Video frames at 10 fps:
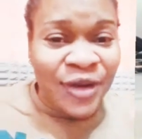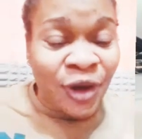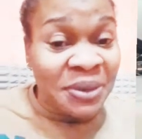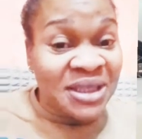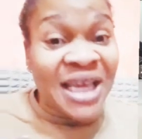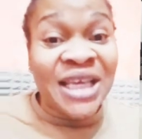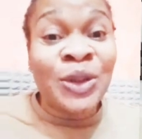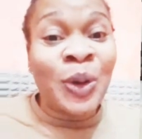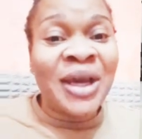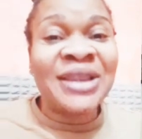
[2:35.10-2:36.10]
Judy
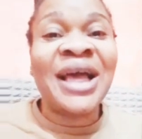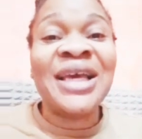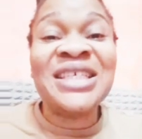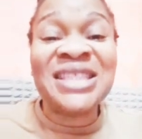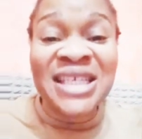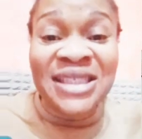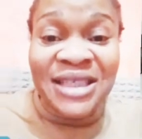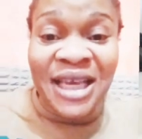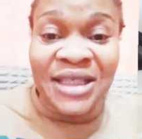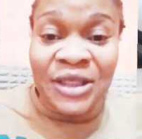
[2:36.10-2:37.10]
Austin and yo
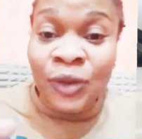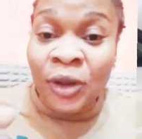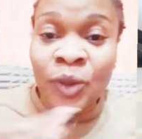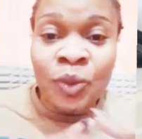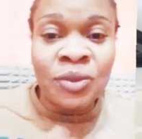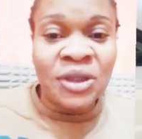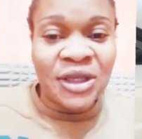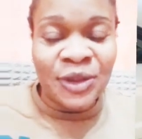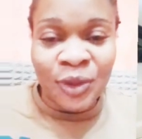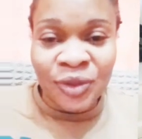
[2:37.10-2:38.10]
alone.
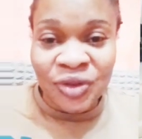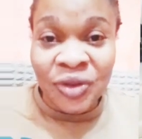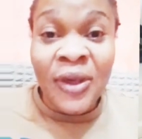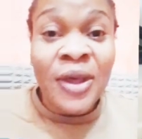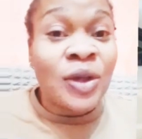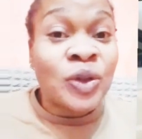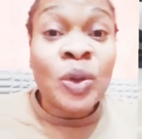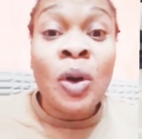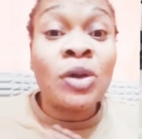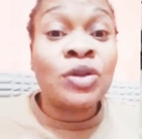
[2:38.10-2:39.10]
Una forget,
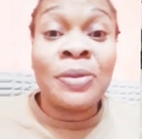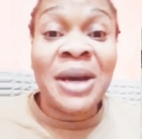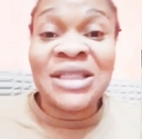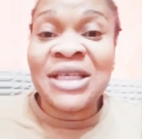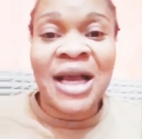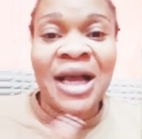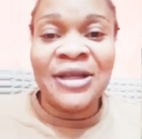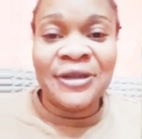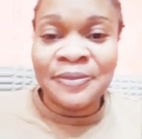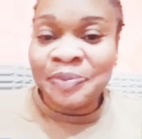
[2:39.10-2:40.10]
if you never watch
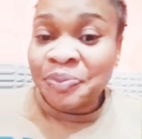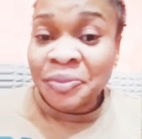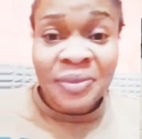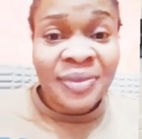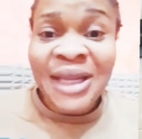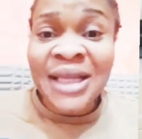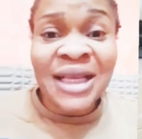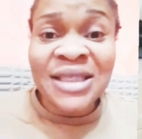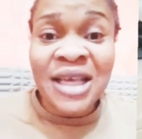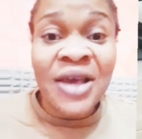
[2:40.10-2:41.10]
that video, make una
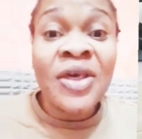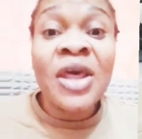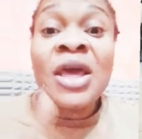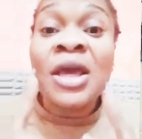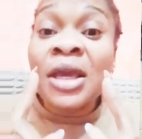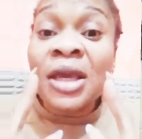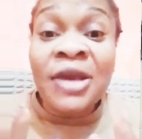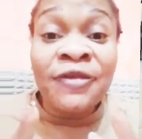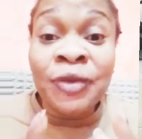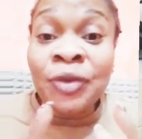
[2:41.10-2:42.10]
go down of my
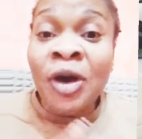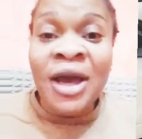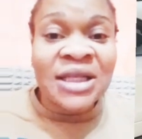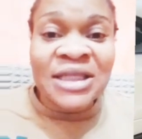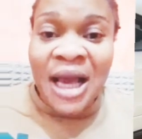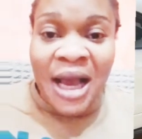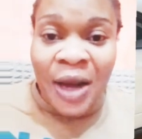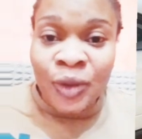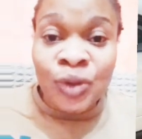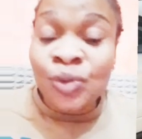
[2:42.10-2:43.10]
video, una go see that
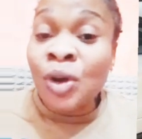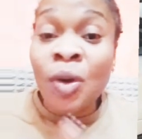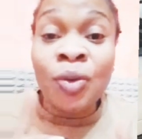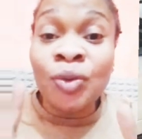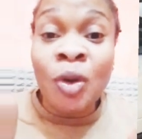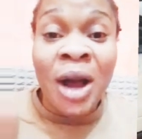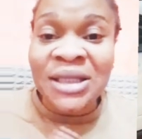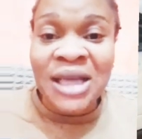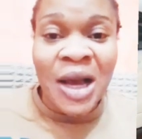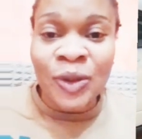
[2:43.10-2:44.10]
video. When it be
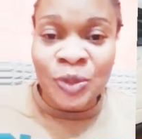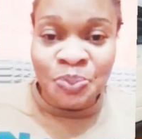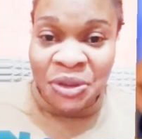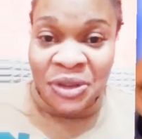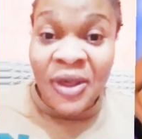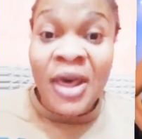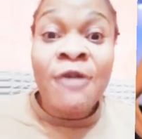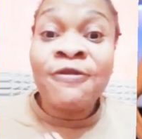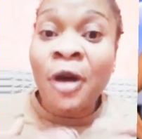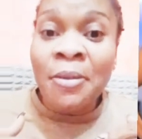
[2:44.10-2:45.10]
say,
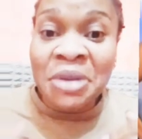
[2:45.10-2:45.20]
Yul